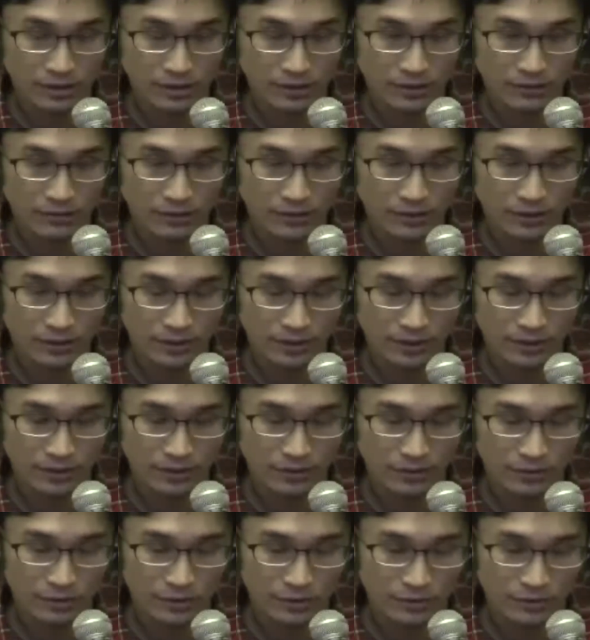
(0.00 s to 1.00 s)
not the artsy
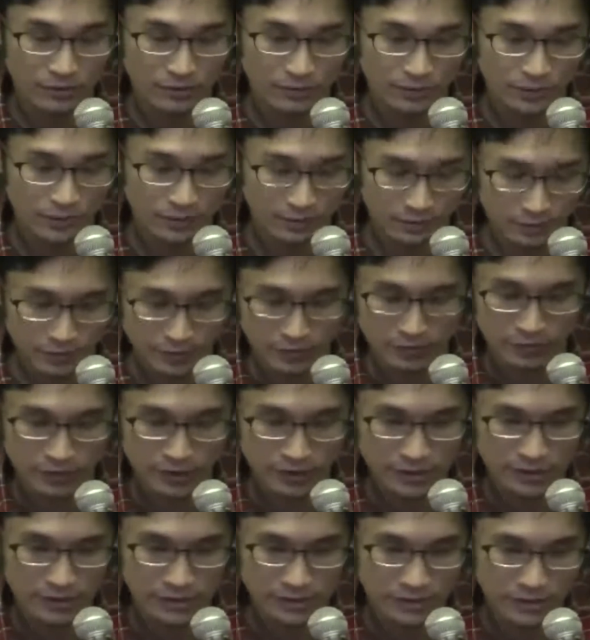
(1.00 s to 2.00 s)
type. So
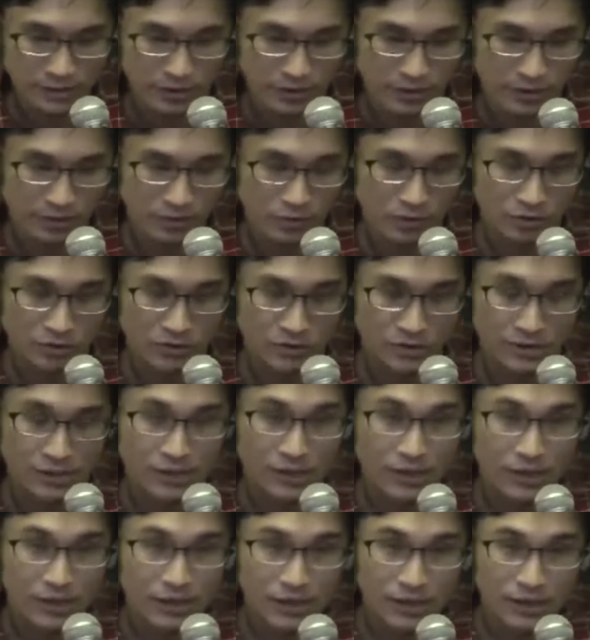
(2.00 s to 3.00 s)
in that sense, that it was
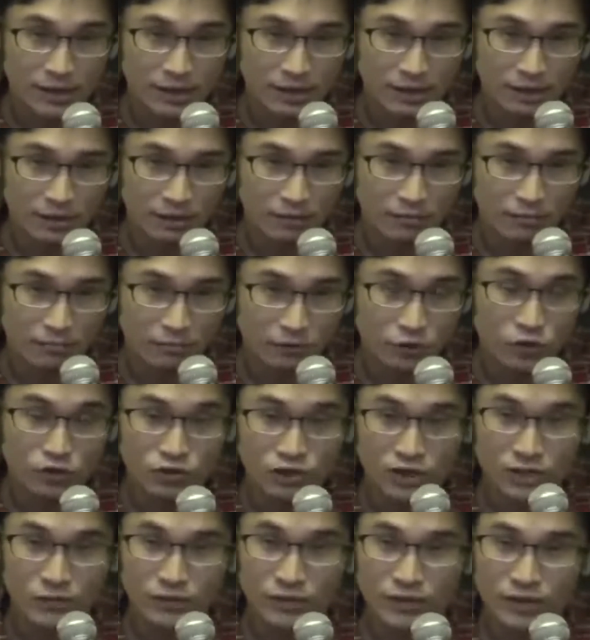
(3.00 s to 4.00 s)
also quite
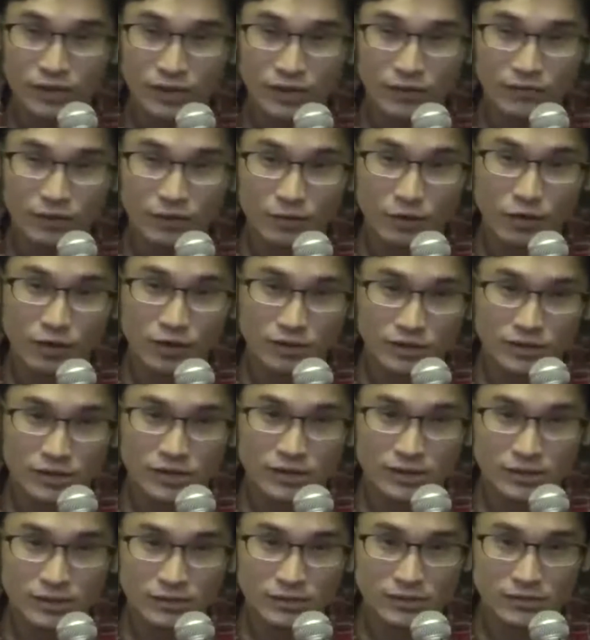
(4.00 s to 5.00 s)
exciting to see what she would come up
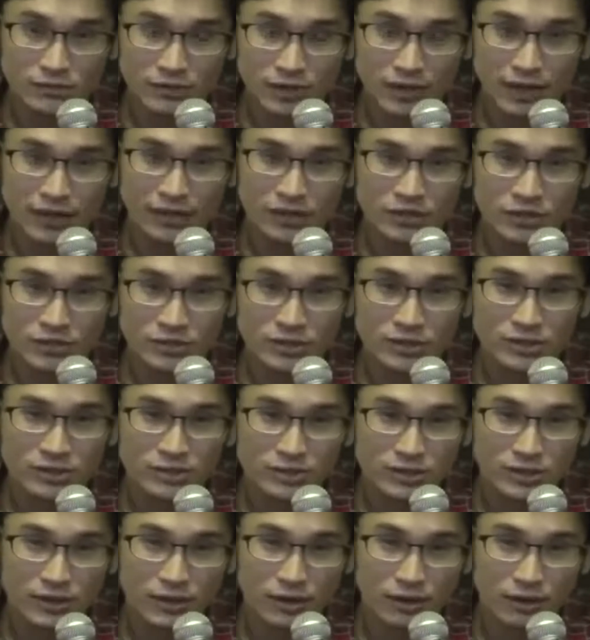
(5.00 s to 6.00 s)
with, and it was
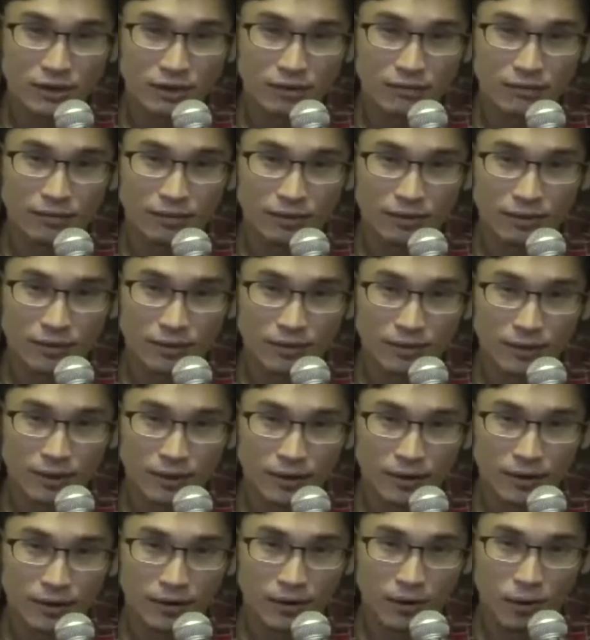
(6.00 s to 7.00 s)
possible.
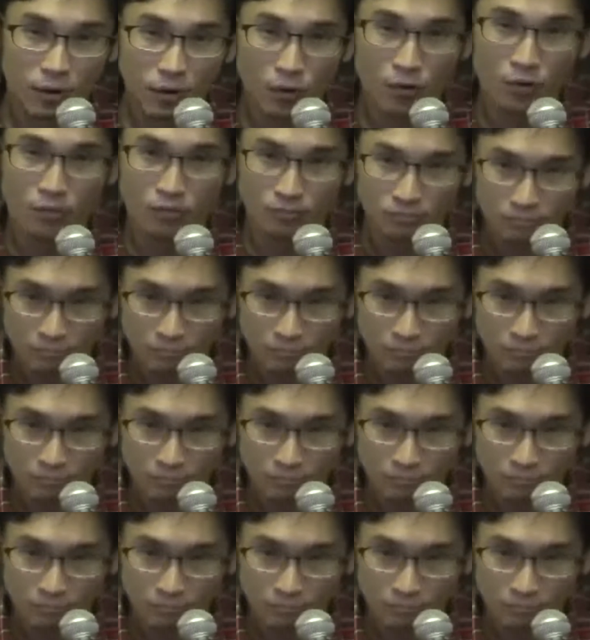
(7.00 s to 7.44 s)
As